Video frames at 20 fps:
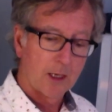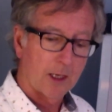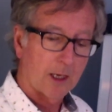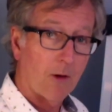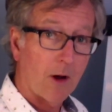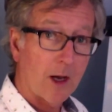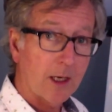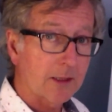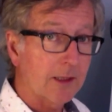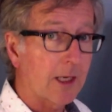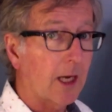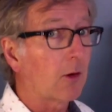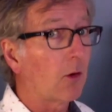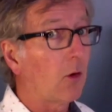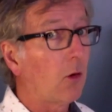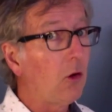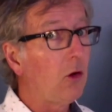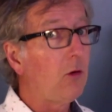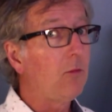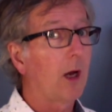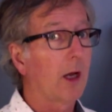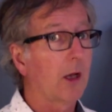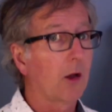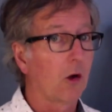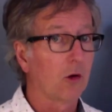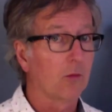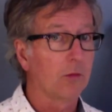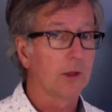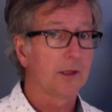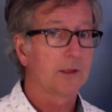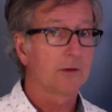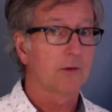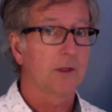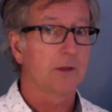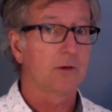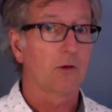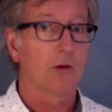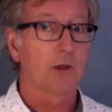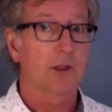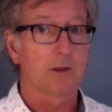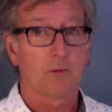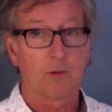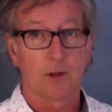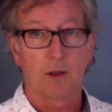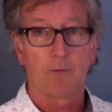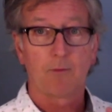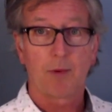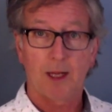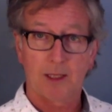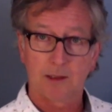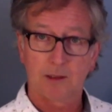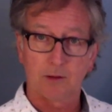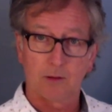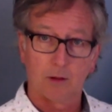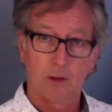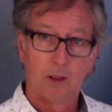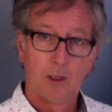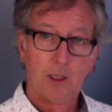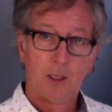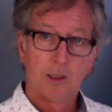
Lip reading: Now, I start all my Horrible Histories drawings with a pencil.